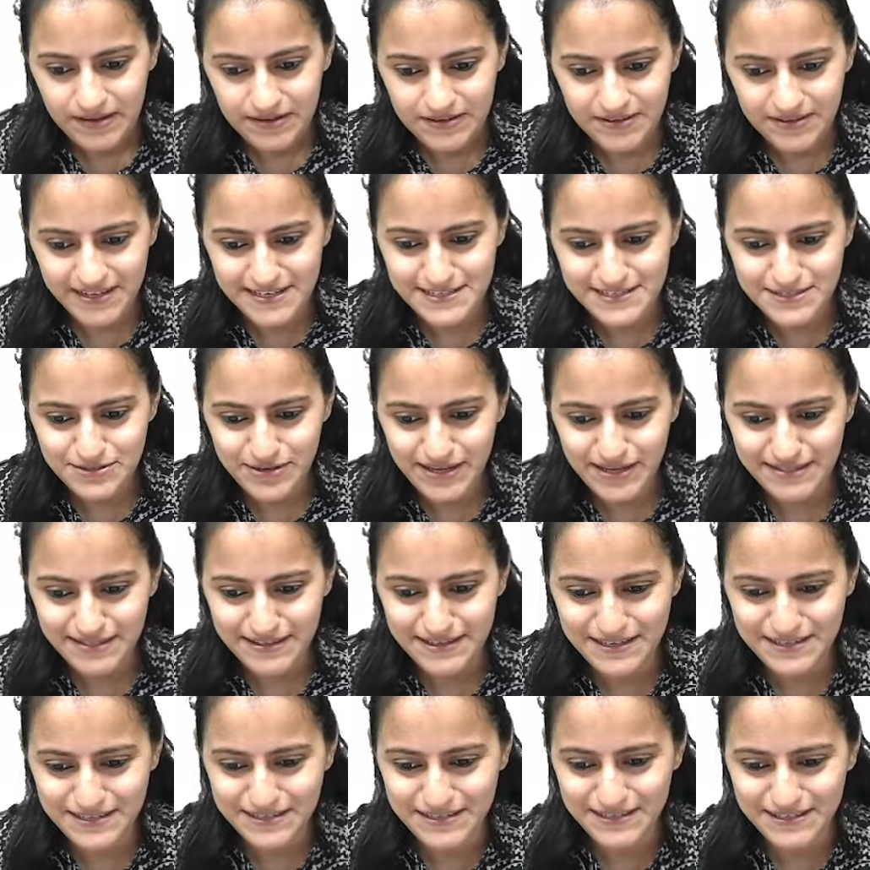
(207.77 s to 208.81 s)
Okay, so I
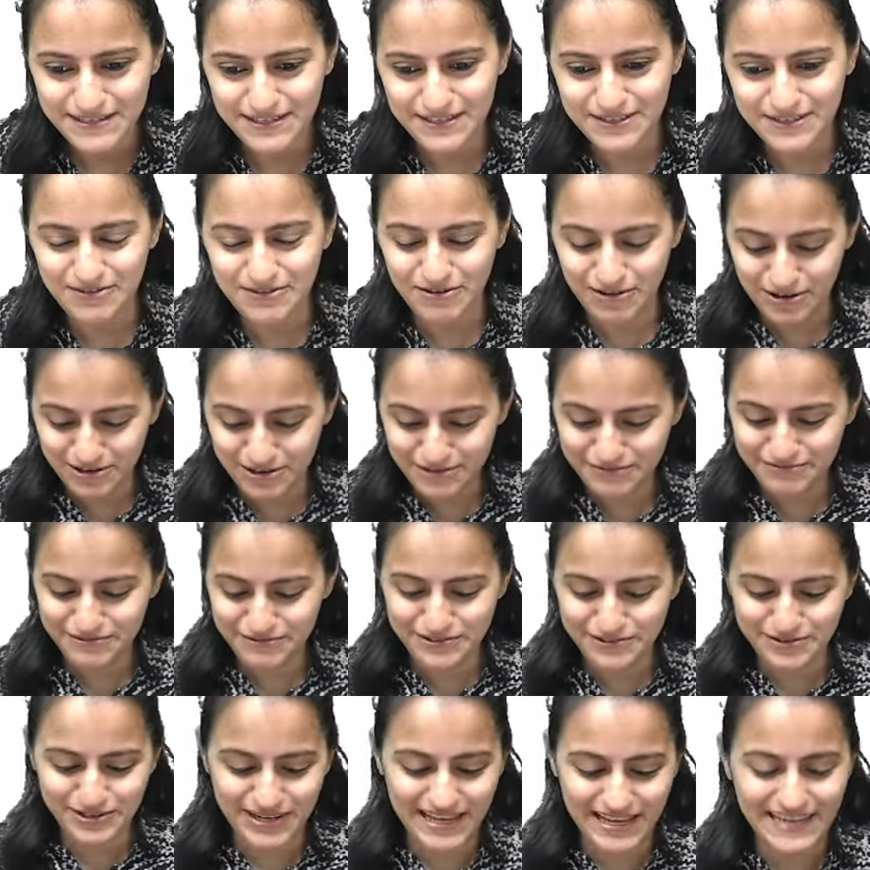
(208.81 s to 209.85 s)
think all of
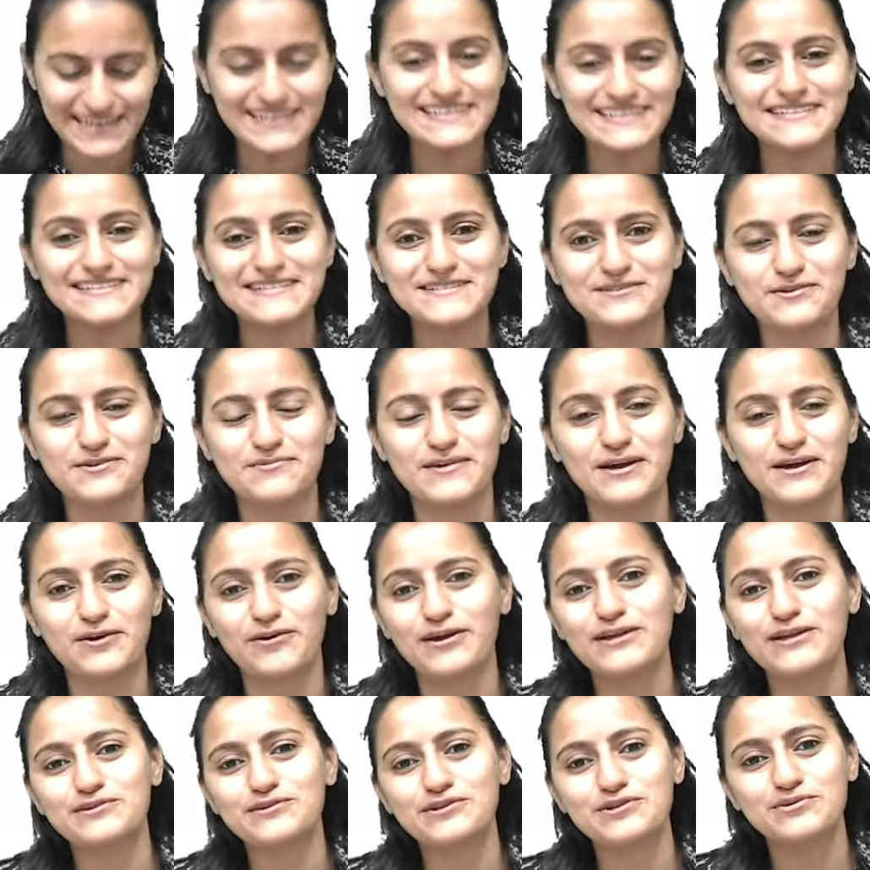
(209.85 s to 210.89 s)
you liked it, so we are
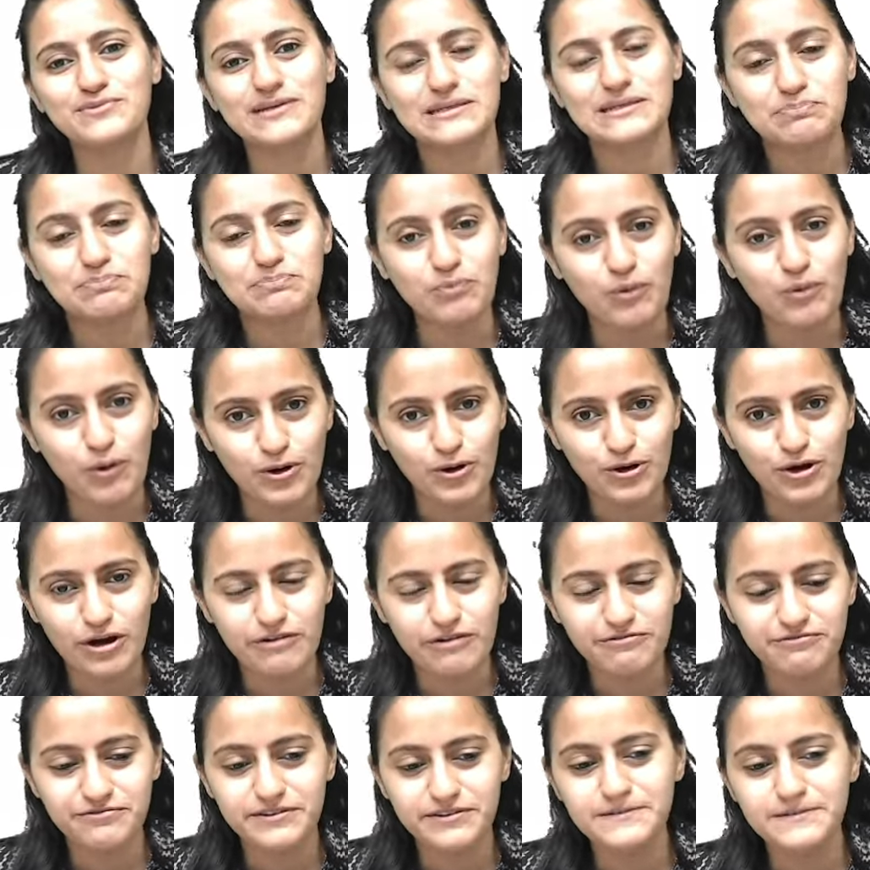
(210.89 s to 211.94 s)
going to do it more
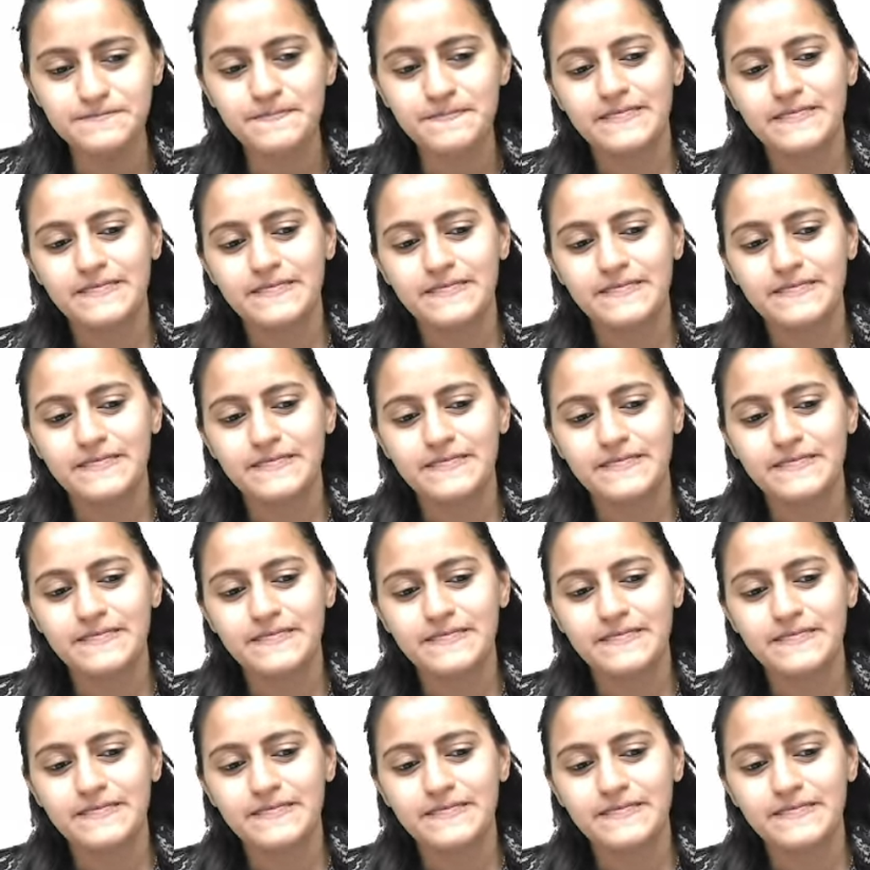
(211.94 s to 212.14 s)
often,